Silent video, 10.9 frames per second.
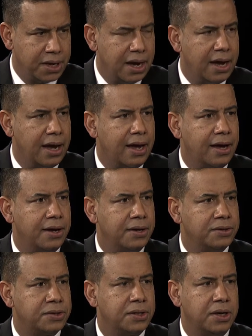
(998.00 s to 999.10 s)

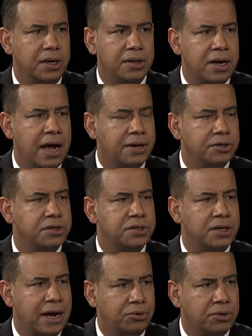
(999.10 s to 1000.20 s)
as uh, not just
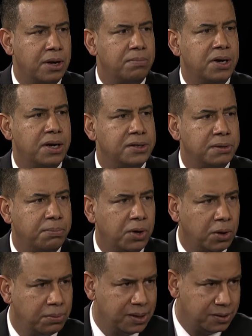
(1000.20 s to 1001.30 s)
an outcome but as a
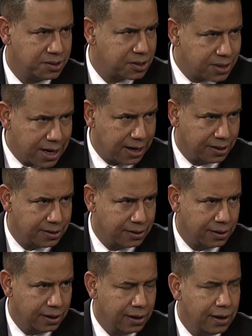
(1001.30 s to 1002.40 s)
permanent state.
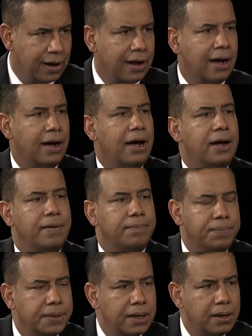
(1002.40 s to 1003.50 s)
Yeah.
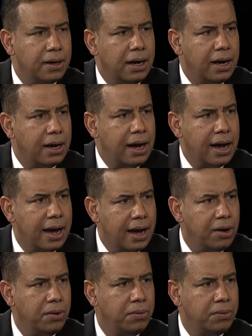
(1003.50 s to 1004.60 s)

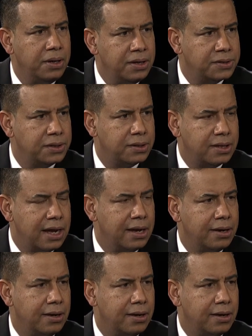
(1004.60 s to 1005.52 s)
How is it that